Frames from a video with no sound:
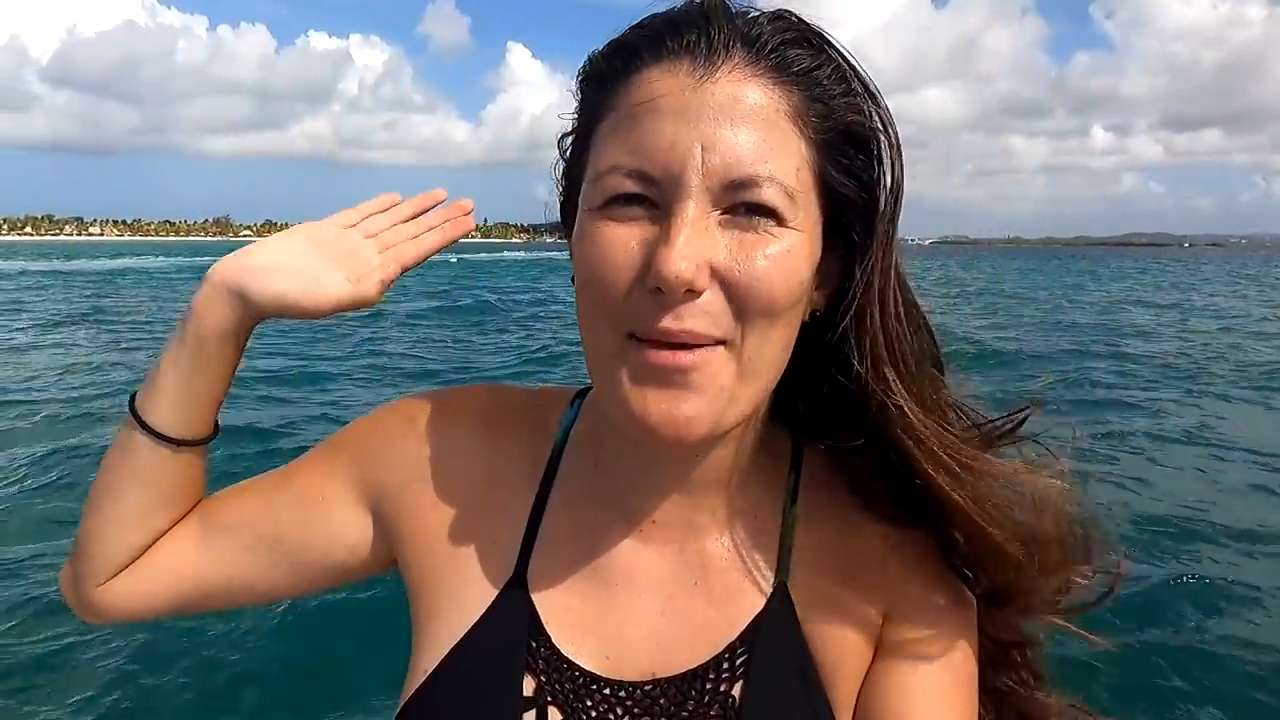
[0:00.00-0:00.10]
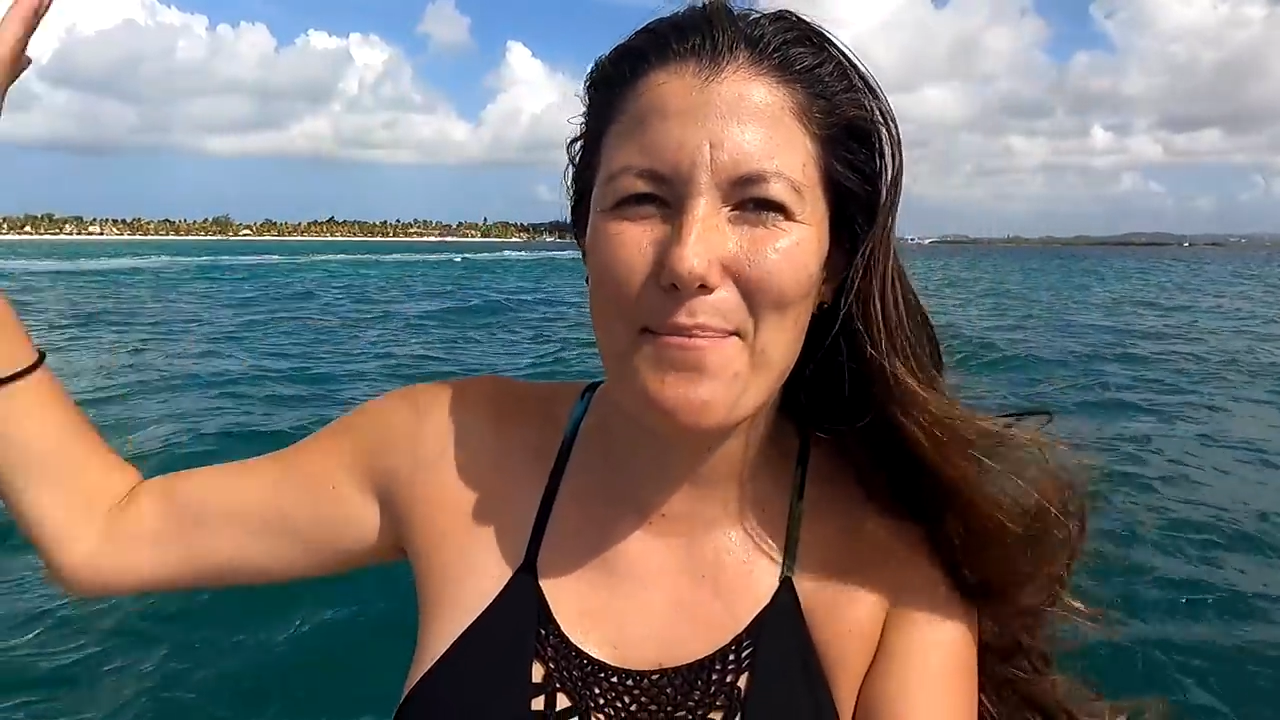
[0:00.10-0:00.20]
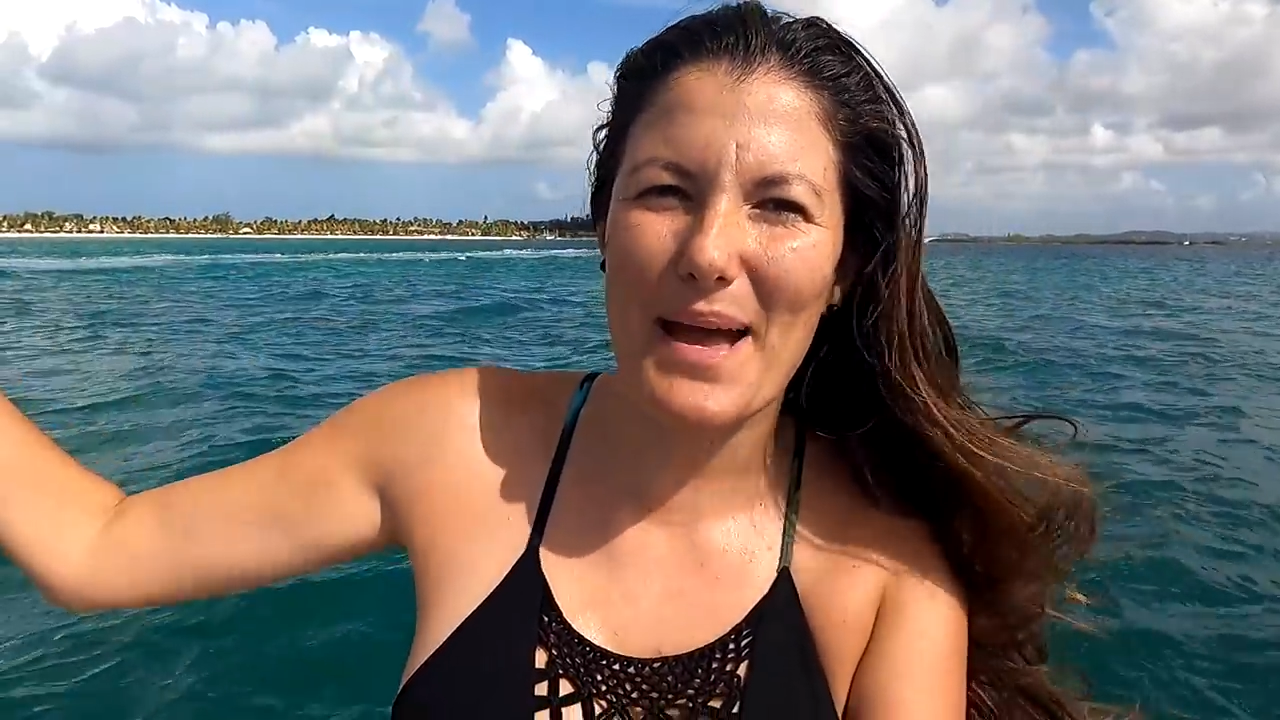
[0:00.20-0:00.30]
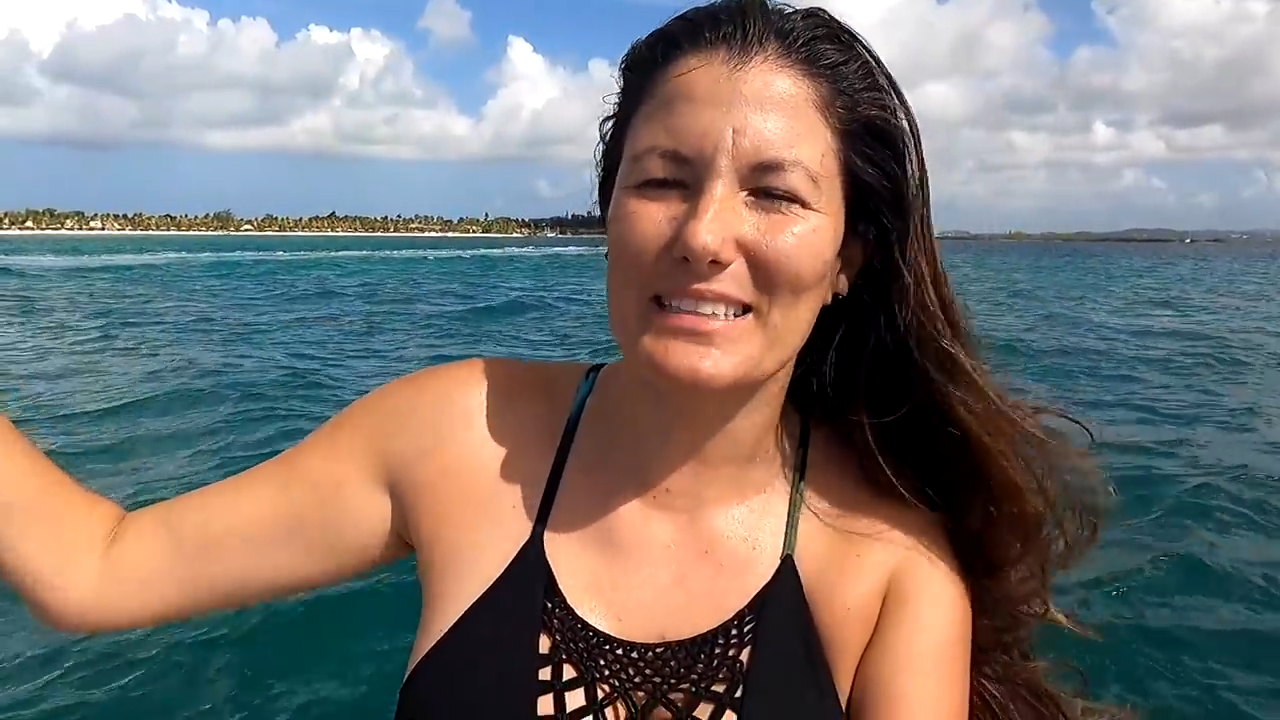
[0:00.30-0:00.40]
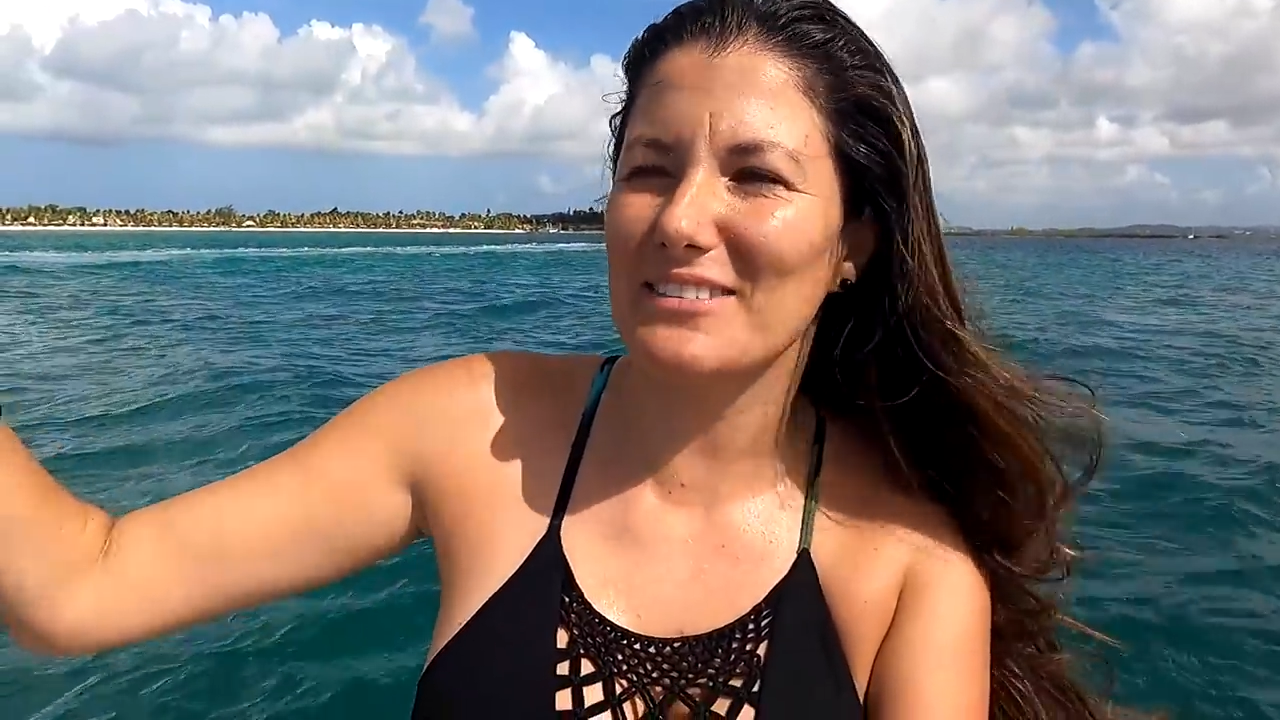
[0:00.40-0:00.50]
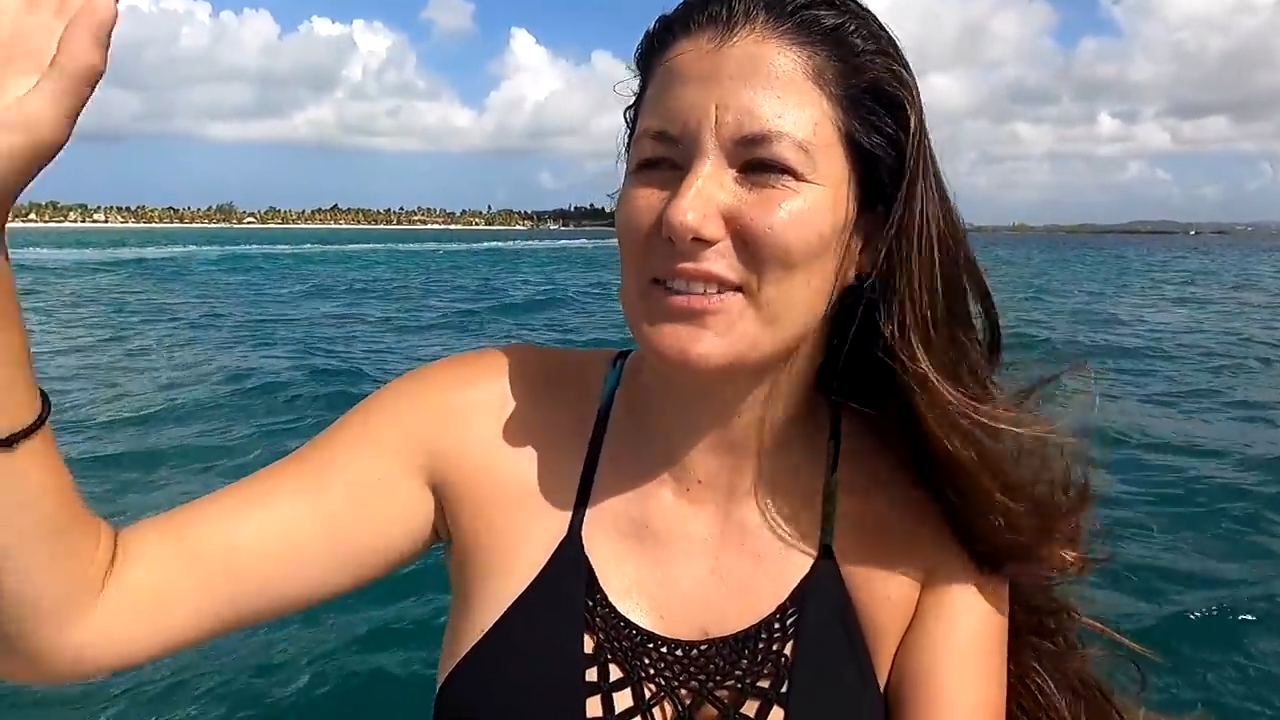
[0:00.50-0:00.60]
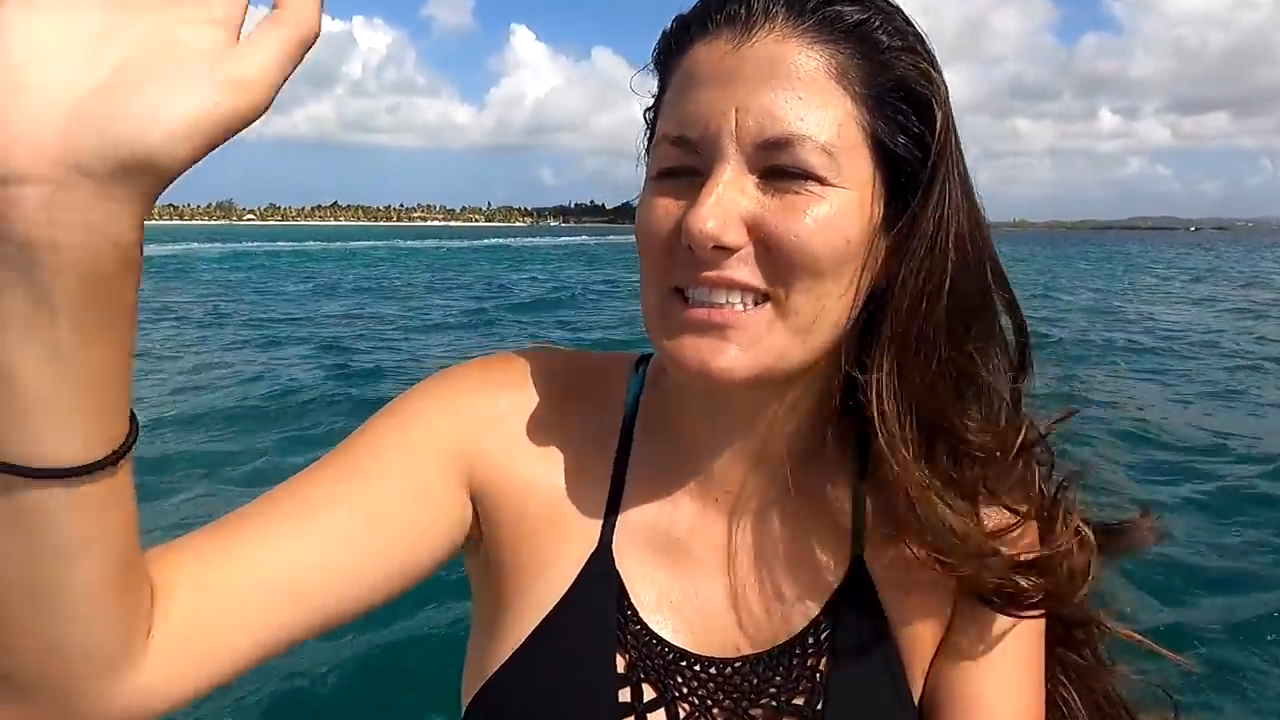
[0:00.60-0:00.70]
the best of